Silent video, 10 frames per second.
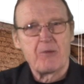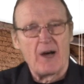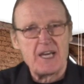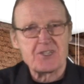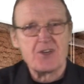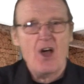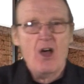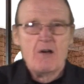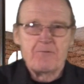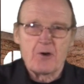price
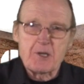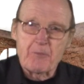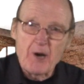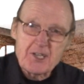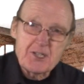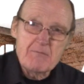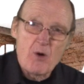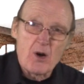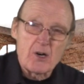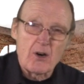for the bricks and
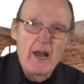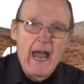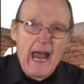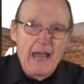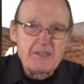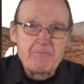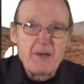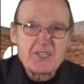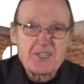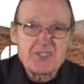mortar and the
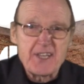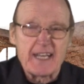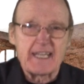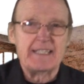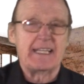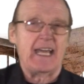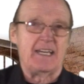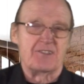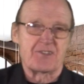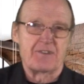business that it
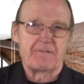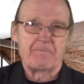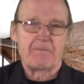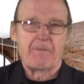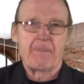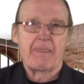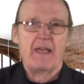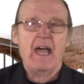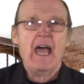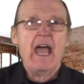contains.
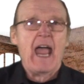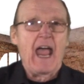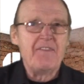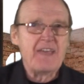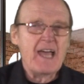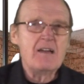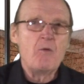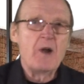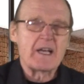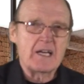And then
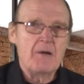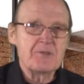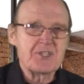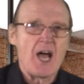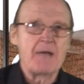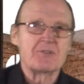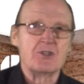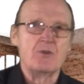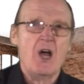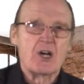when it comes time
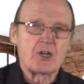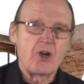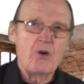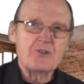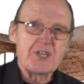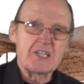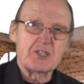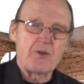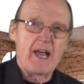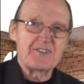to closing the
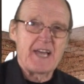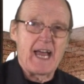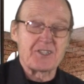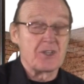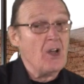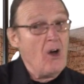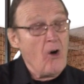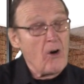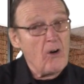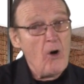transaction,
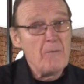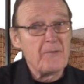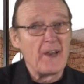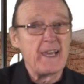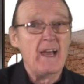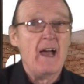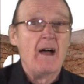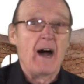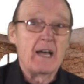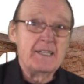or hopefully
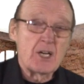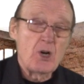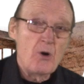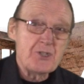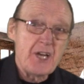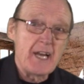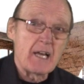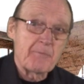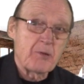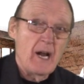
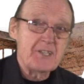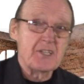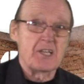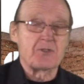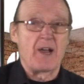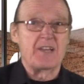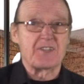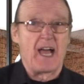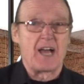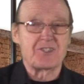negotiating a price on the
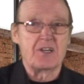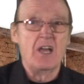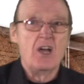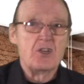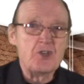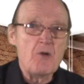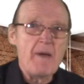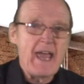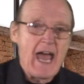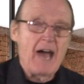transaction, you
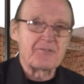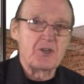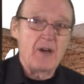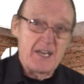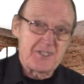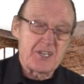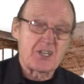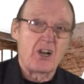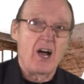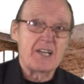may have to, as this
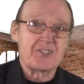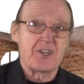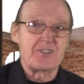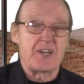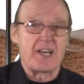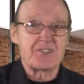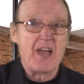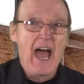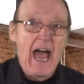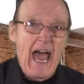clause suggests,
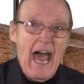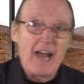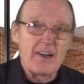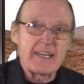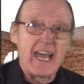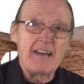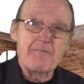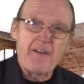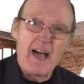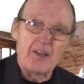allocate
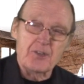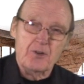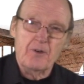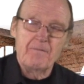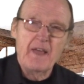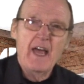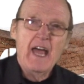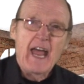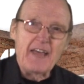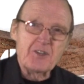value.
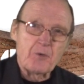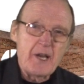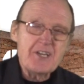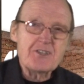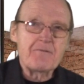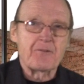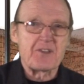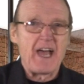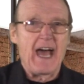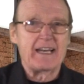And the reason for
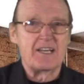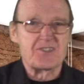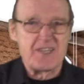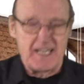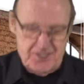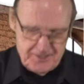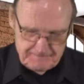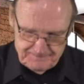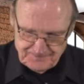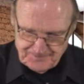that is this:
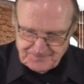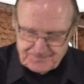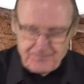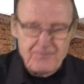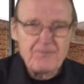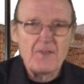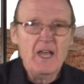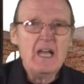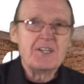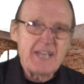
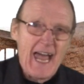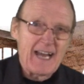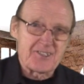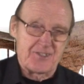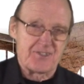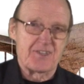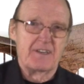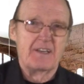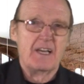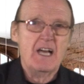taxes.
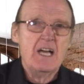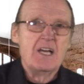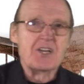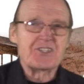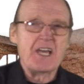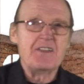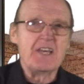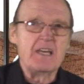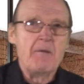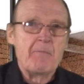You see,
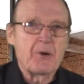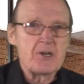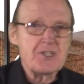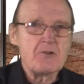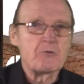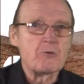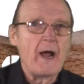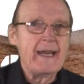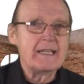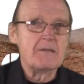the person
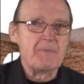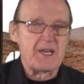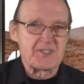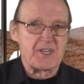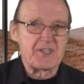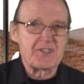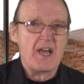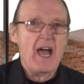running the business